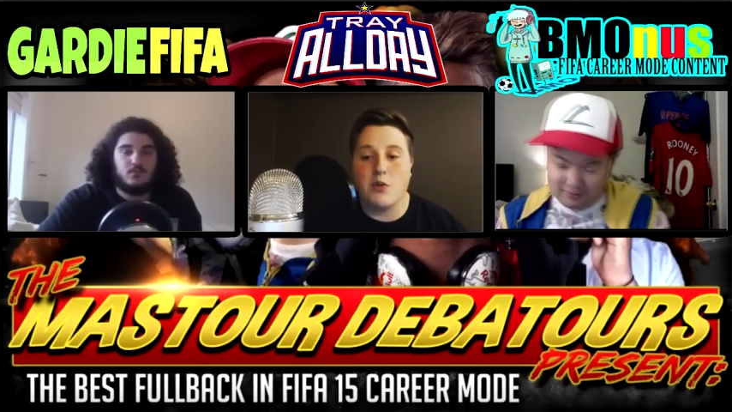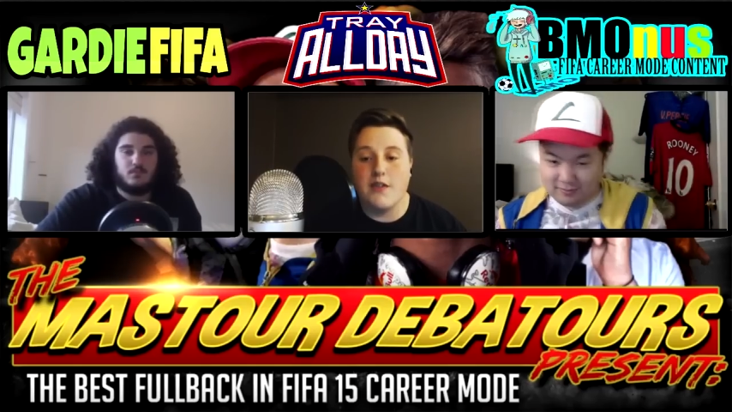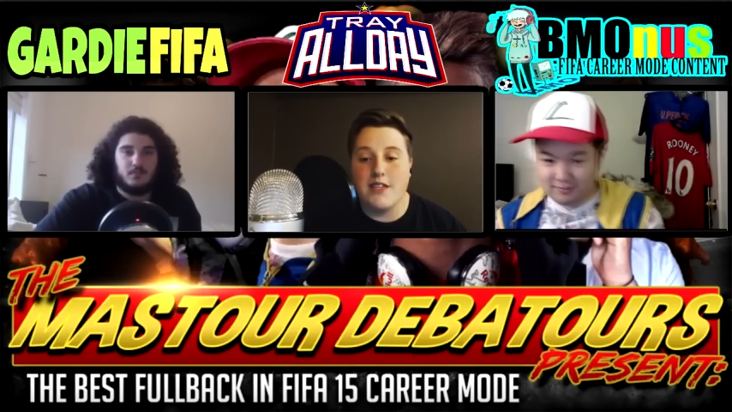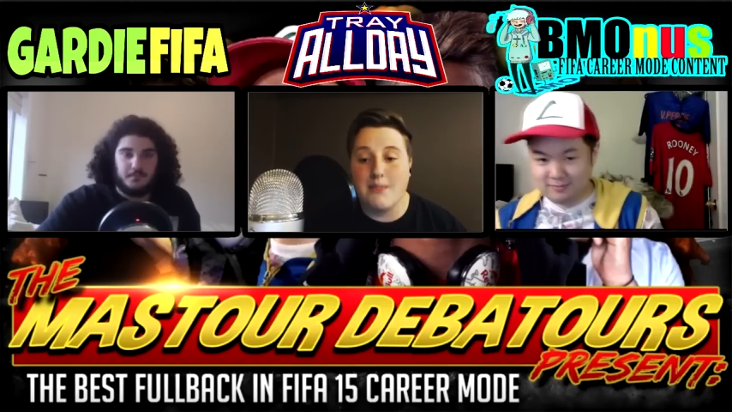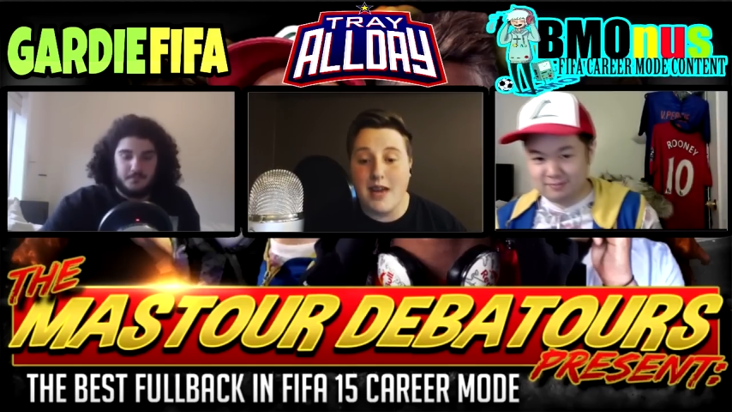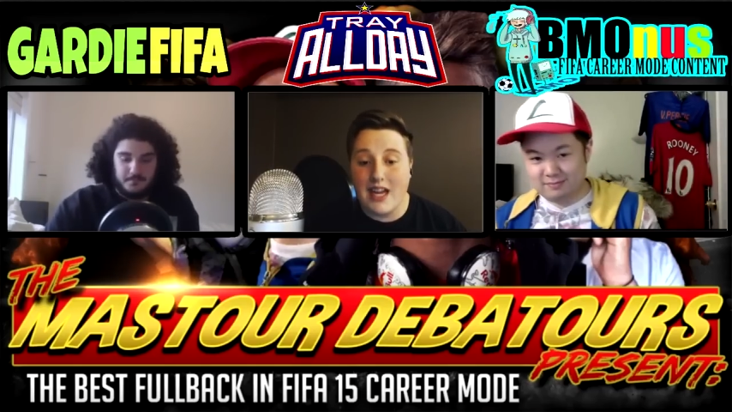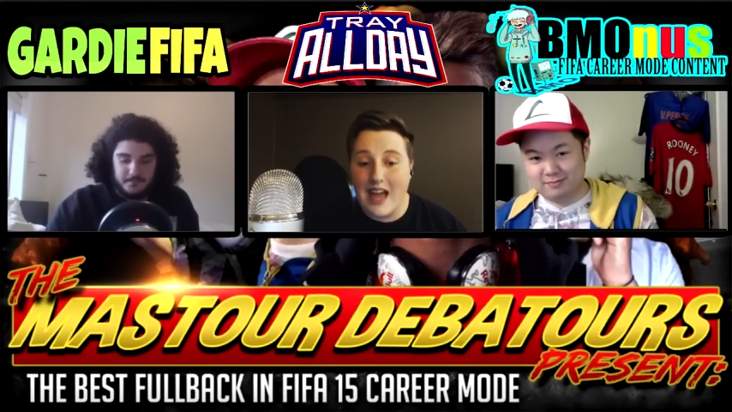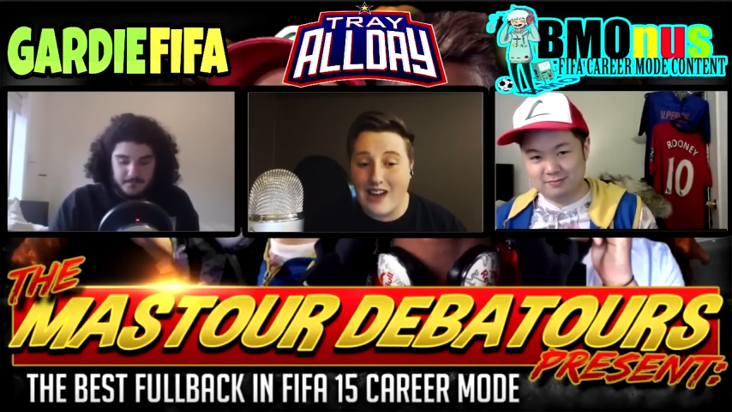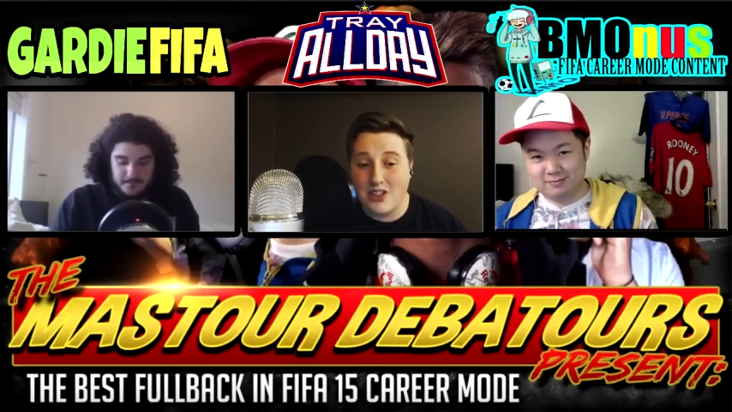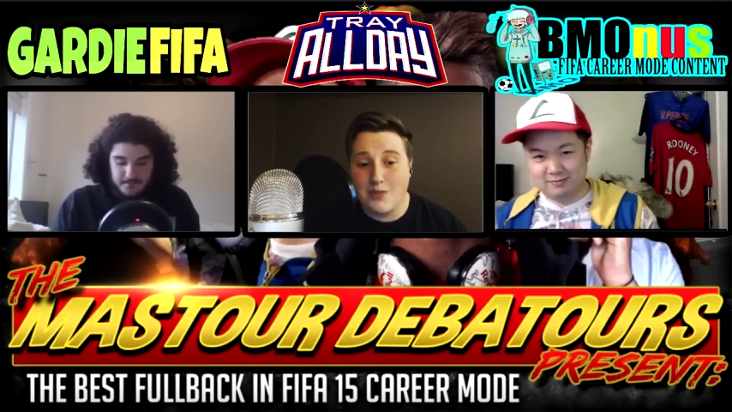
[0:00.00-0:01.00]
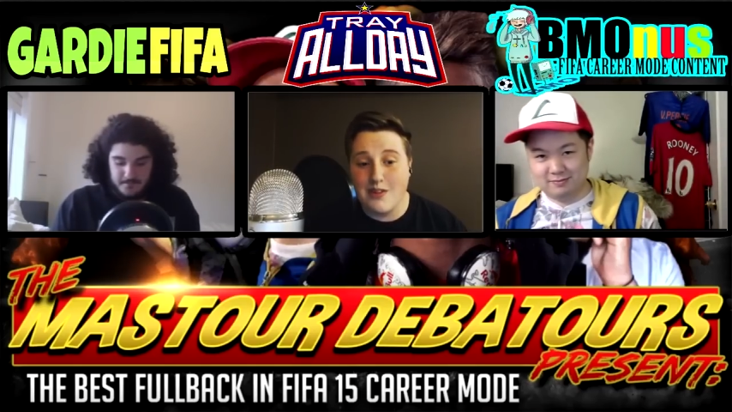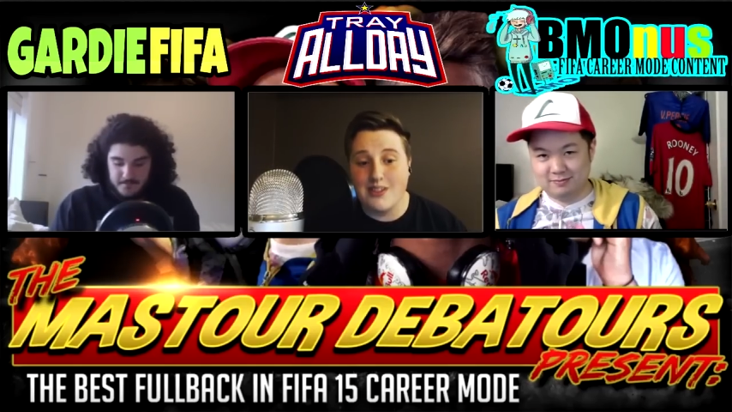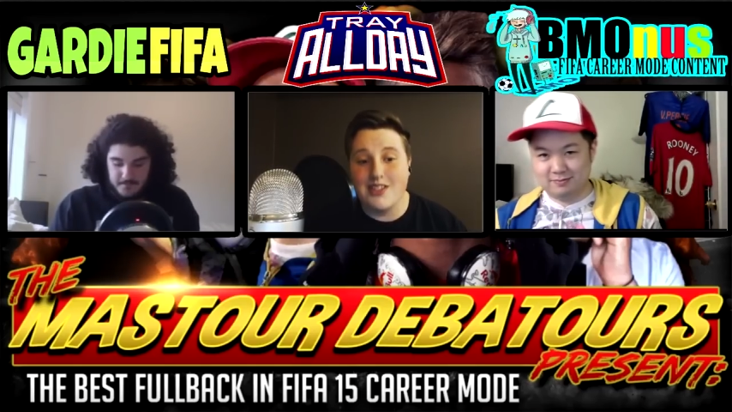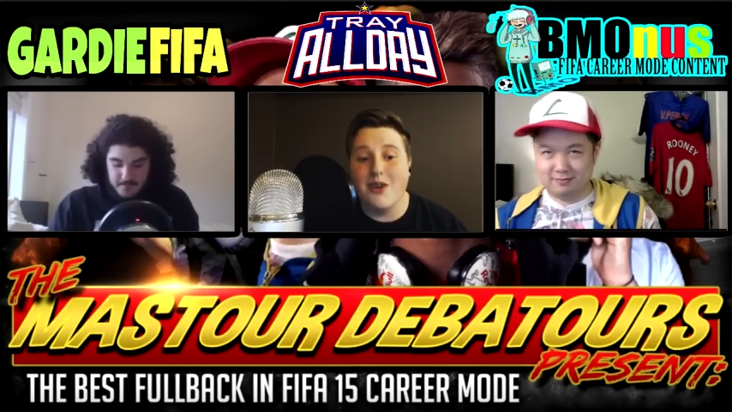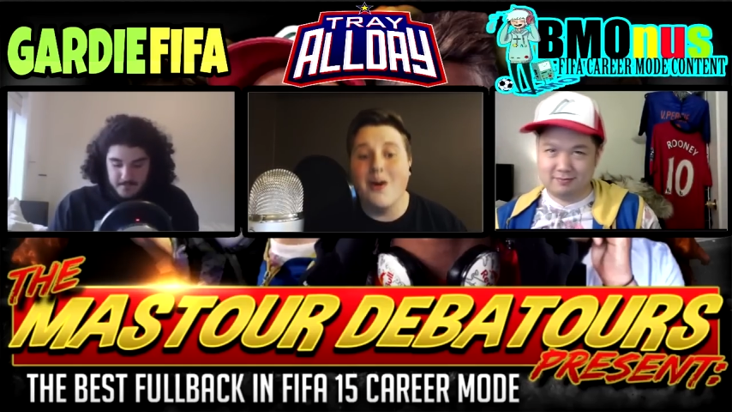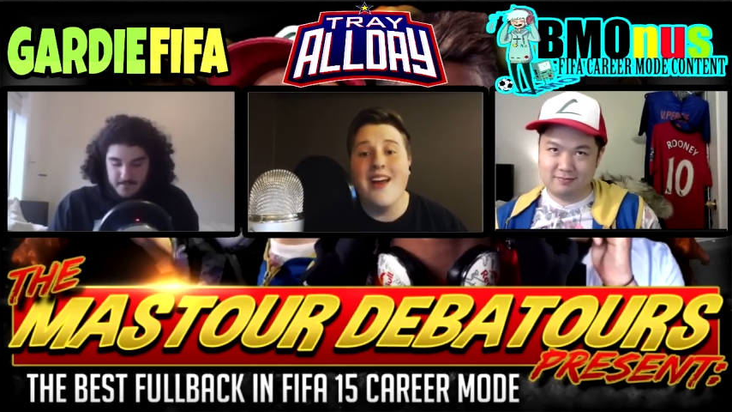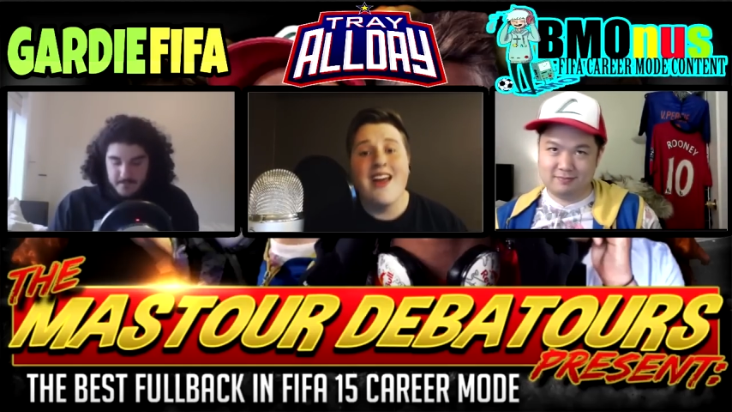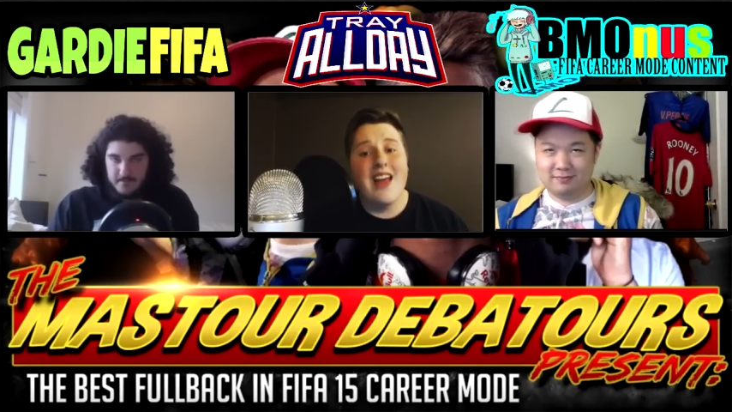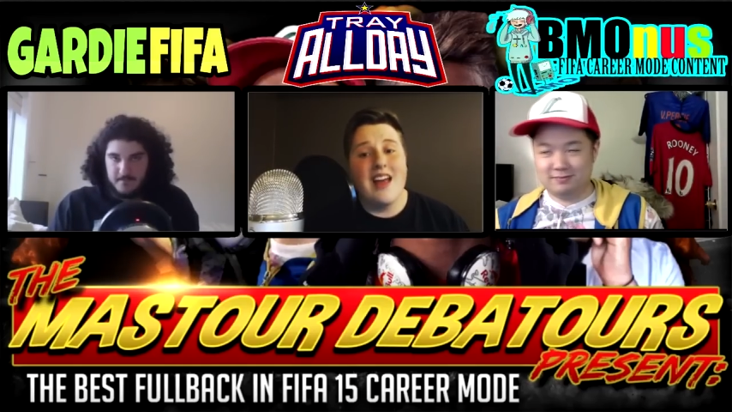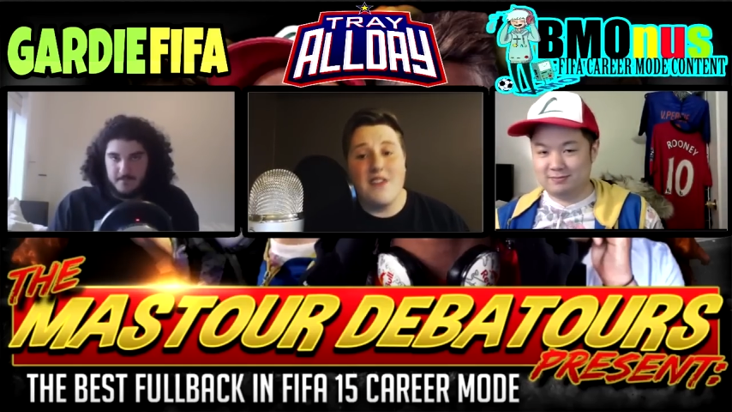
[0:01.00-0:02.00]
Speaker 1: of his main attributes, so
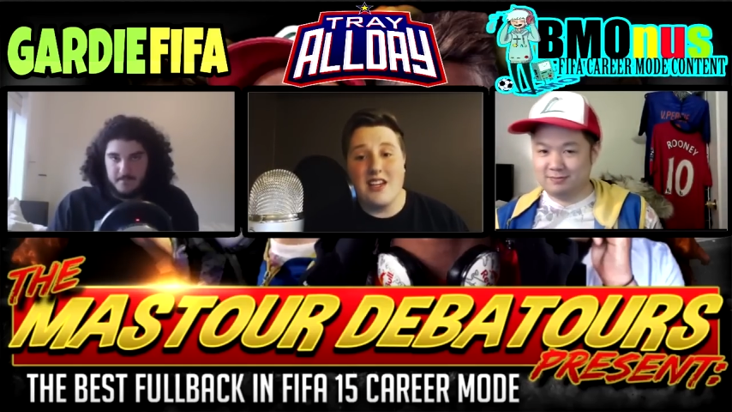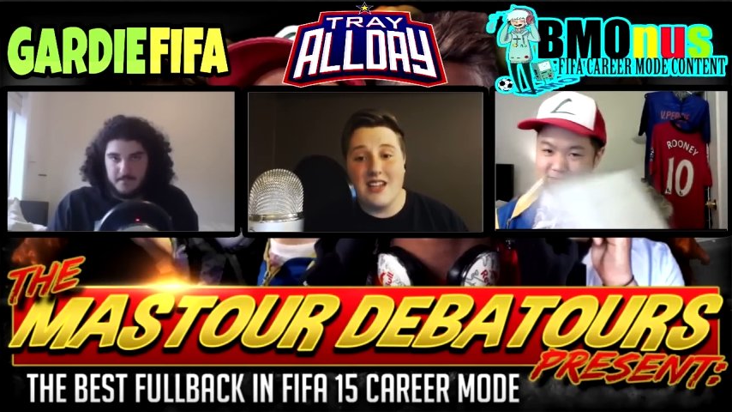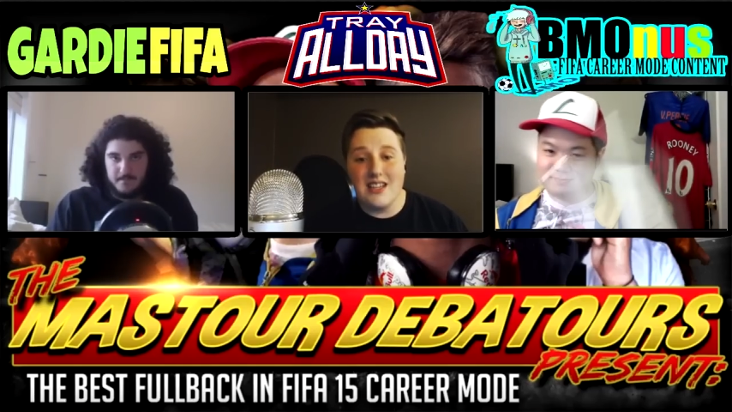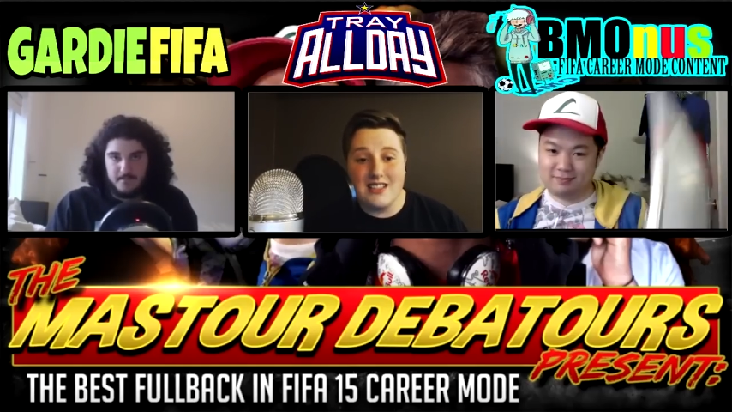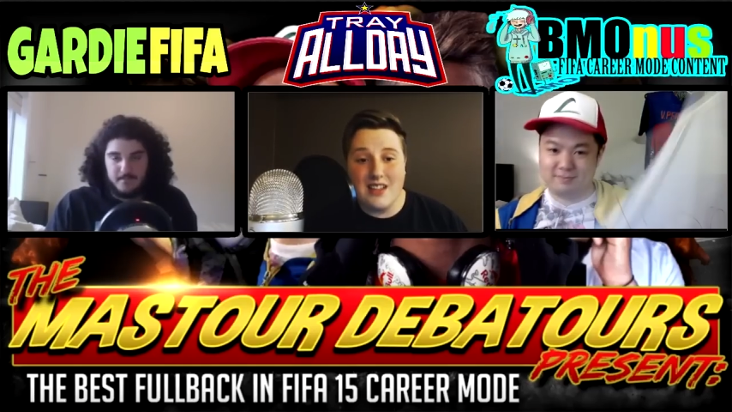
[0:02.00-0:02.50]
if he does, you